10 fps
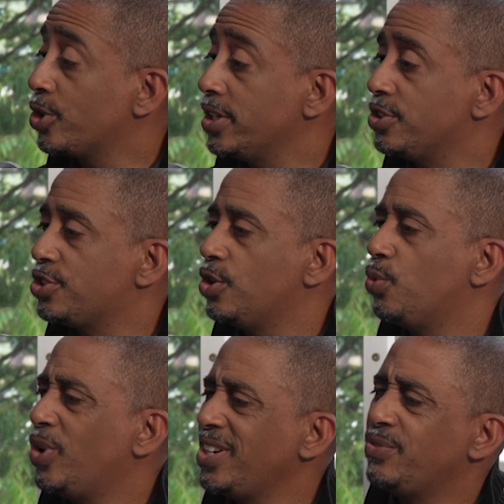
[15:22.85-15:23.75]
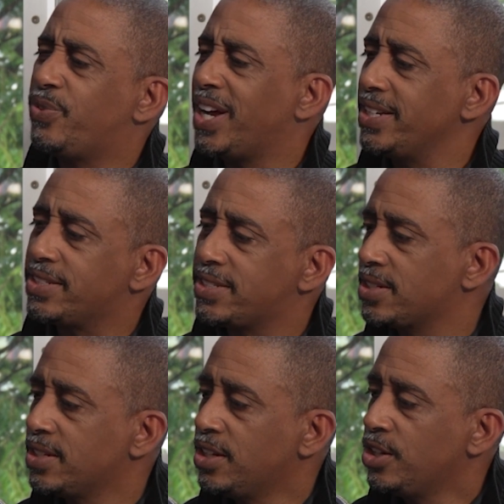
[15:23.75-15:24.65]
And so what advice
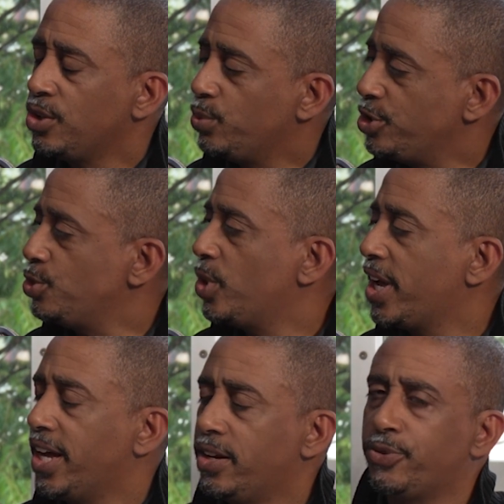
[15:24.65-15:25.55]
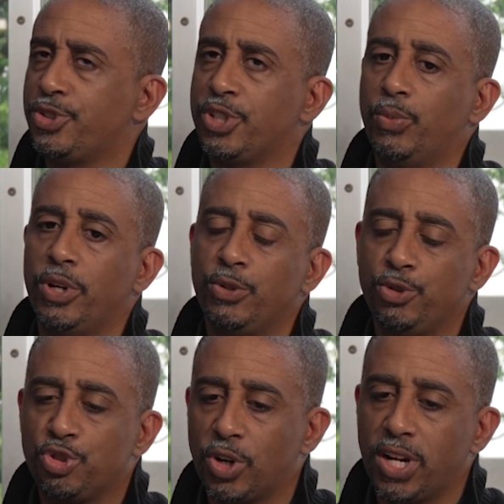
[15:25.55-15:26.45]
would you have for someone who's
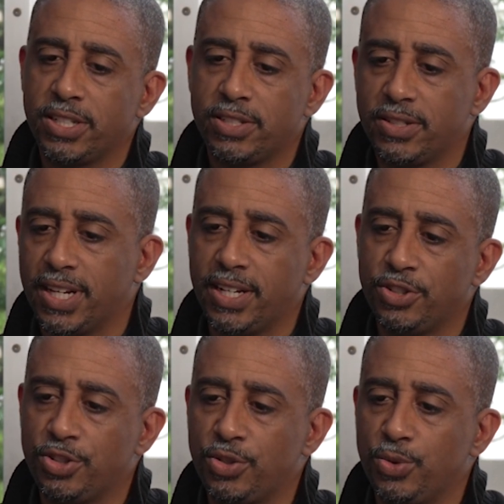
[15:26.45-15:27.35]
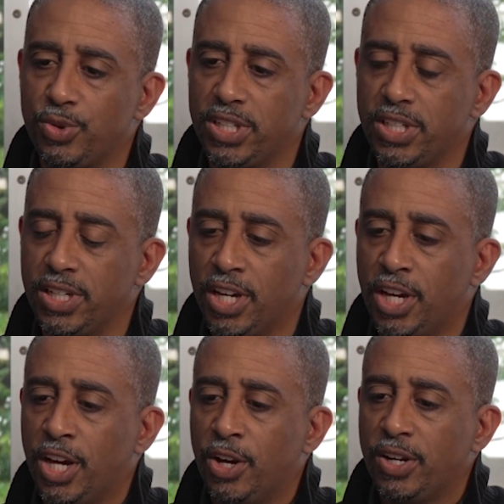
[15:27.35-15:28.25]
trying to get into the
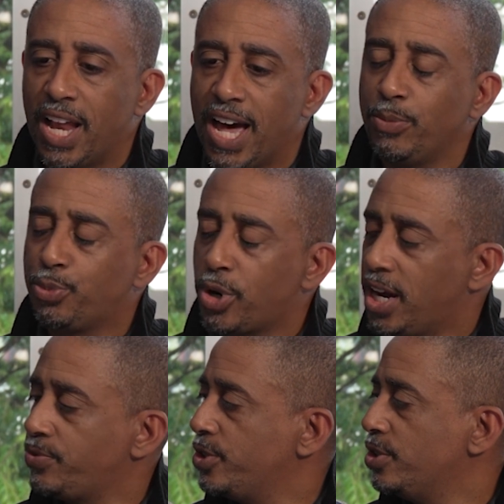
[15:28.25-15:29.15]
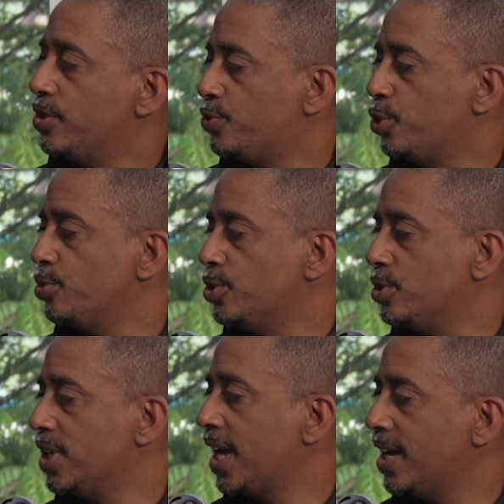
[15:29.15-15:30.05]
nonprofit
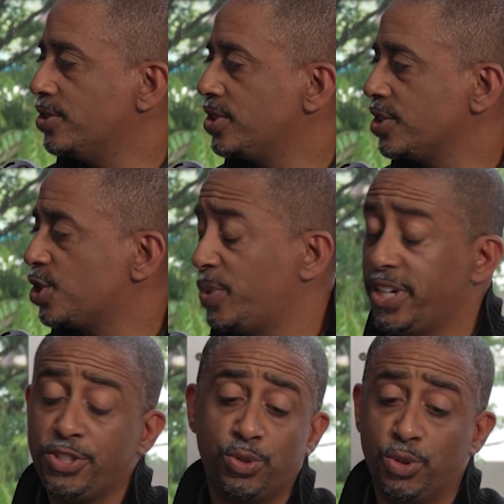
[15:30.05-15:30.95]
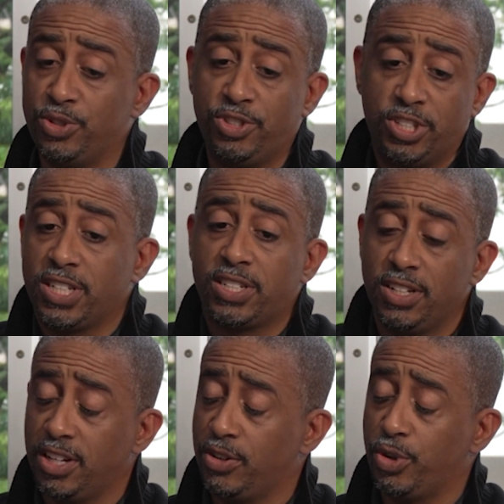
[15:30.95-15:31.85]
affordable housing space or just
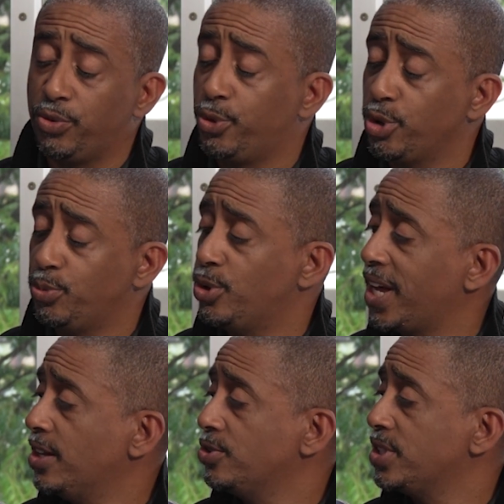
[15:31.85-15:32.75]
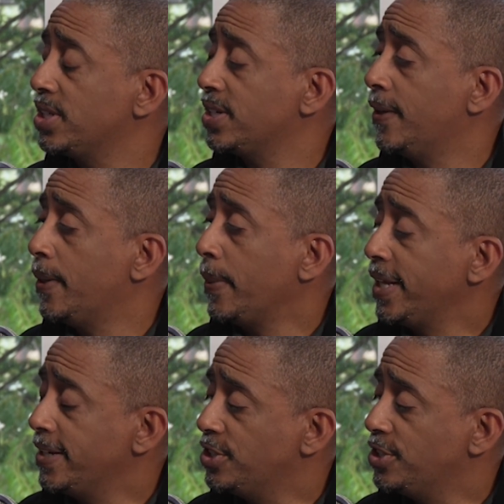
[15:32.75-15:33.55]
affordable housing in